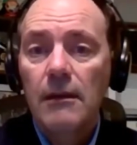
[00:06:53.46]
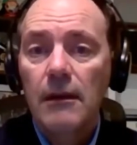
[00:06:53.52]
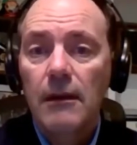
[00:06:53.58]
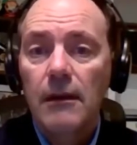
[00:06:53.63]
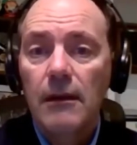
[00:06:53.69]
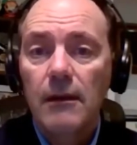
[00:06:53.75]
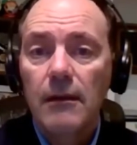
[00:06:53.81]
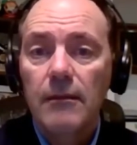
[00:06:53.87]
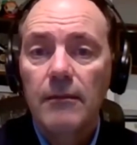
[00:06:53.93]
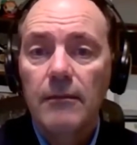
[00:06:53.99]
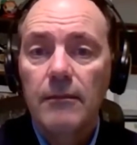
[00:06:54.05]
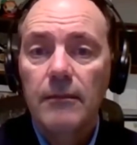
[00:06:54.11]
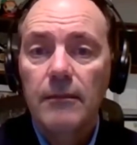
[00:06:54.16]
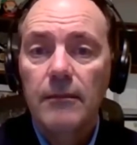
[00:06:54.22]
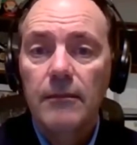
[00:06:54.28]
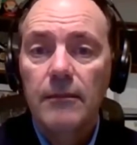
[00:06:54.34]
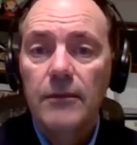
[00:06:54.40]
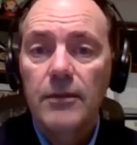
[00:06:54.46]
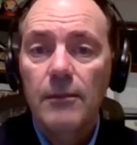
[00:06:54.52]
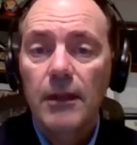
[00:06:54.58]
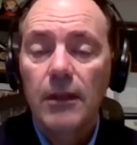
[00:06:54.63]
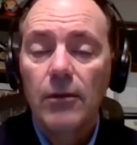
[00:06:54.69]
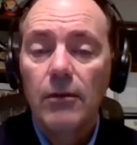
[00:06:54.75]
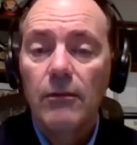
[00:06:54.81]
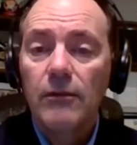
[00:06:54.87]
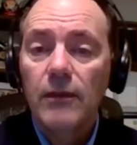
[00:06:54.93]
um,
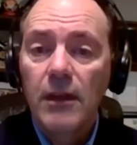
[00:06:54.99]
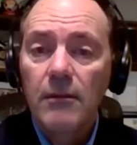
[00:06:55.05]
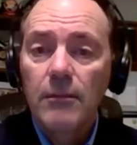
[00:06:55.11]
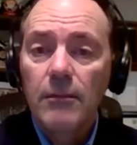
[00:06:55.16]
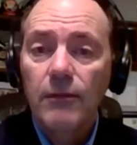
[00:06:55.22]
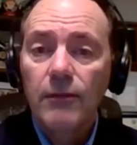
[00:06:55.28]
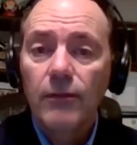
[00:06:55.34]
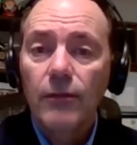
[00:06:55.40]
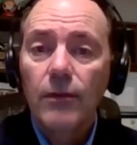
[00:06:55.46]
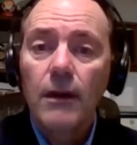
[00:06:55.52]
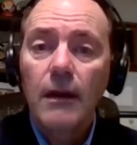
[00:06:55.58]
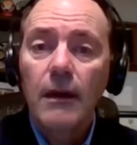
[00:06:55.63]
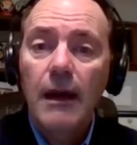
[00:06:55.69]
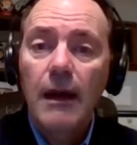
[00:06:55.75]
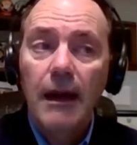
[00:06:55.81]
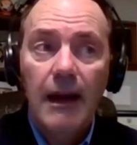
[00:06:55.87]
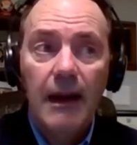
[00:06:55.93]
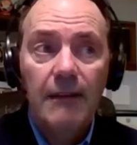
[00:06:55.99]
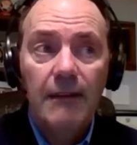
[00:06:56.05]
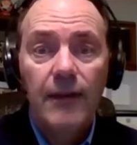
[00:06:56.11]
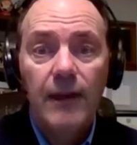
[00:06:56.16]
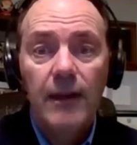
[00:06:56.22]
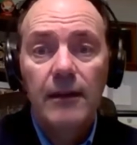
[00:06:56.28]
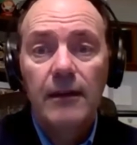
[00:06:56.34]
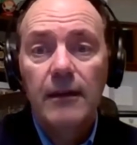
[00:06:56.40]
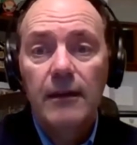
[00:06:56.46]
something you've done before. I
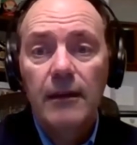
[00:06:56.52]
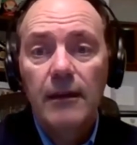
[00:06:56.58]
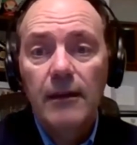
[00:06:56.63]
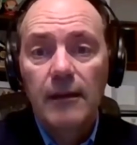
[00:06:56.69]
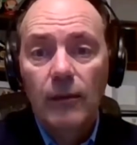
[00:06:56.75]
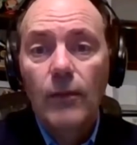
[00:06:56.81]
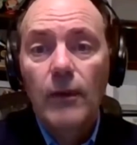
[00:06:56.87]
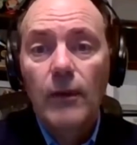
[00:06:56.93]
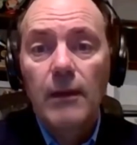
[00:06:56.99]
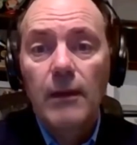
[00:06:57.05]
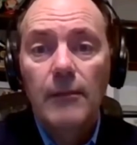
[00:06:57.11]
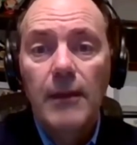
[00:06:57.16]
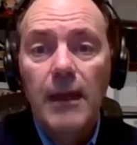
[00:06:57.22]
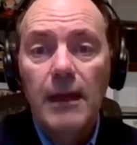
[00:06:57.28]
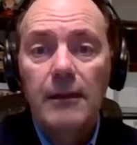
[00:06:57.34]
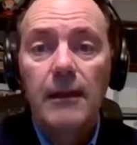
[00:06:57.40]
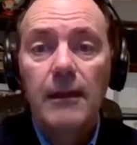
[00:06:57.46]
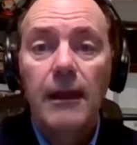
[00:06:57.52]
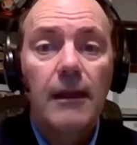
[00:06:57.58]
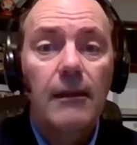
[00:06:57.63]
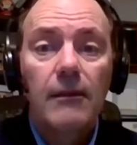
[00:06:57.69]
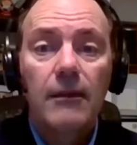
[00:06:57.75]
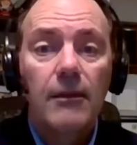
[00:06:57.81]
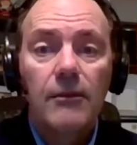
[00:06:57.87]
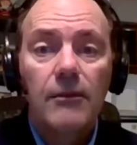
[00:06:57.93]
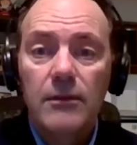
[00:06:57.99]
find in, where I'm at
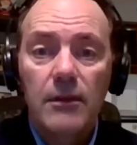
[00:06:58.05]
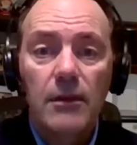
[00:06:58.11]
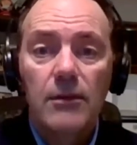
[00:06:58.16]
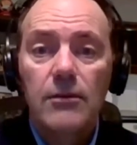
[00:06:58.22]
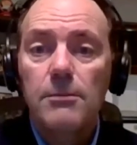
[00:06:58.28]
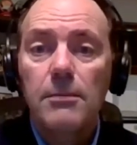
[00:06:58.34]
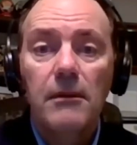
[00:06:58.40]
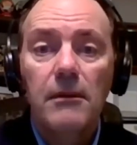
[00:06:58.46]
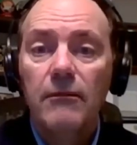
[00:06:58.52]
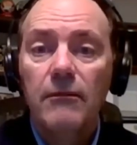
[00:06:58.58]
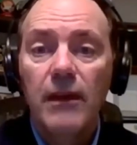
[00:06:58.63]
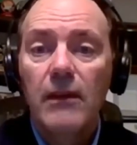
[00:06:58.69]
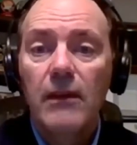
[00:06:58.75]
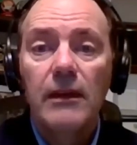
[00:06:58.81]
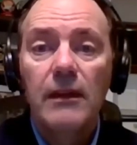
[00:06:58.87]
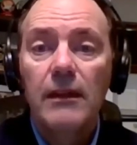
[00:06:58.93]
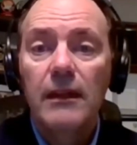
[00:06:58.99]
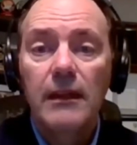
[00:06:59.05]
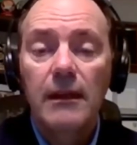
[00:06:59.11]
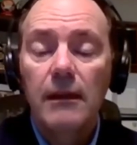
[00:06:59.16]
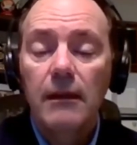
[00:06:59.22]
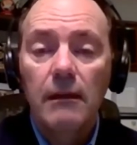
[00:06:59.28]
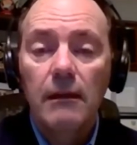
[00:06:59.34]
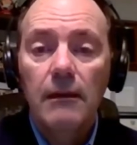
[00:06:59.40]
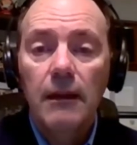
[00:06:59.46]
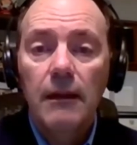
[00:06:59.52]
today, there's there's been very
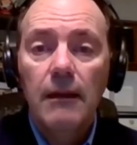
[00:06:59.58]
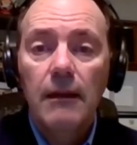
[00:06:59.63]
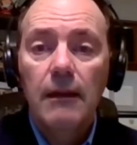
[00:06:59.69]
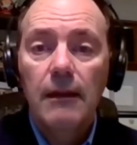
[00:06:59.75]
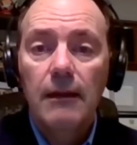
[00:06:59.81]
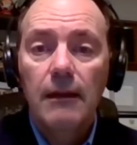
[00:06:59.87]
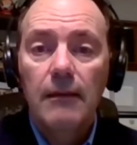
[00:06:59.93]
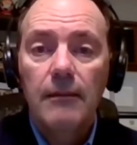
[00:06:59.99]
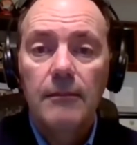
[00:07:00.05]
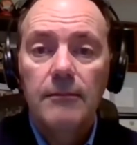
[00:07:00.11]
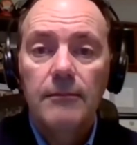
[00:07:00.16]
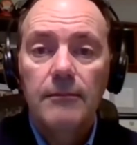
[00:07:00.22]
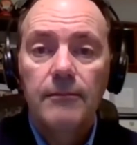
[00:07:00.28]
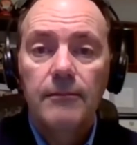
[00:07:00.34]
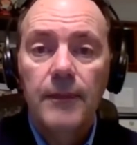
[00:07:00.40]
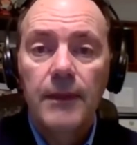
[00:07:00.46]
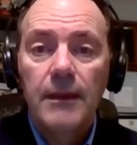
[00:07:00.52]
little um,